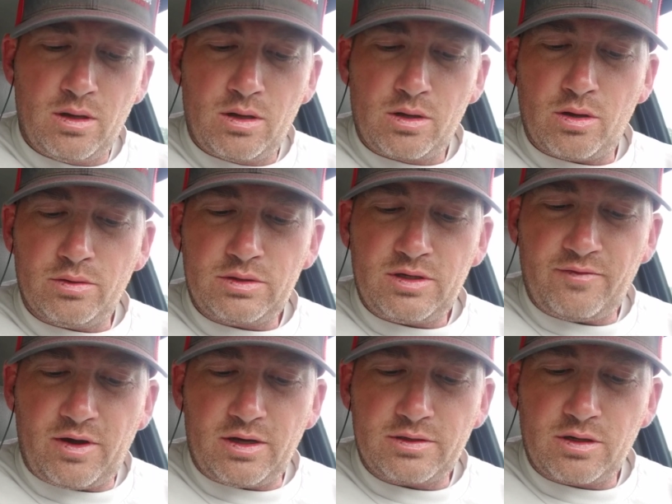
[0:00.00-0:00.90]
Ghost of
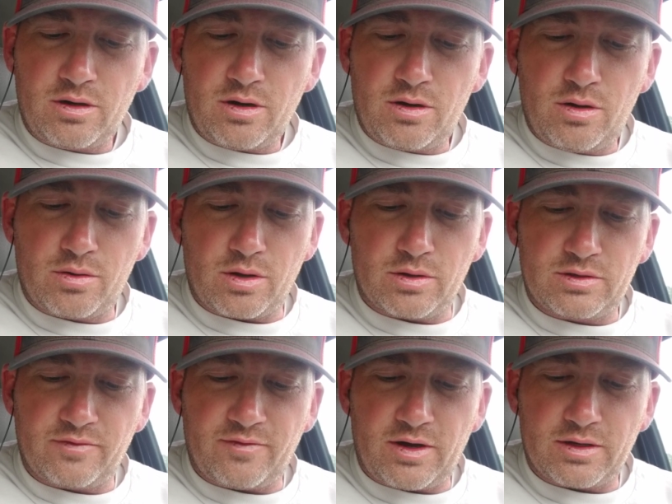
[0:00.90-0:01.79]
Oscar or no
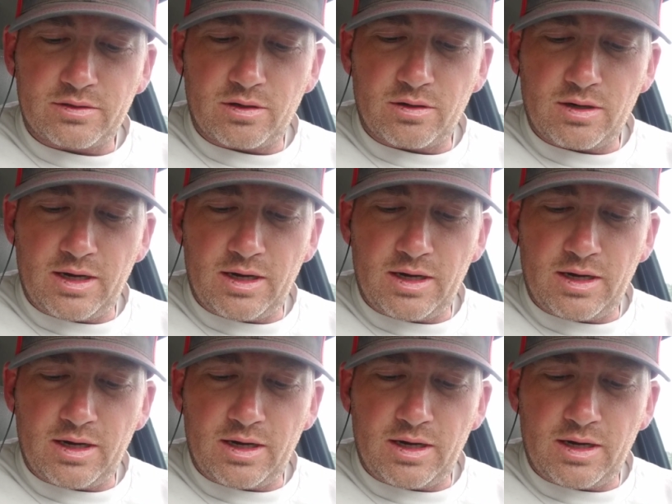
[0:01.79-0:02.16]
ghost of Oscar,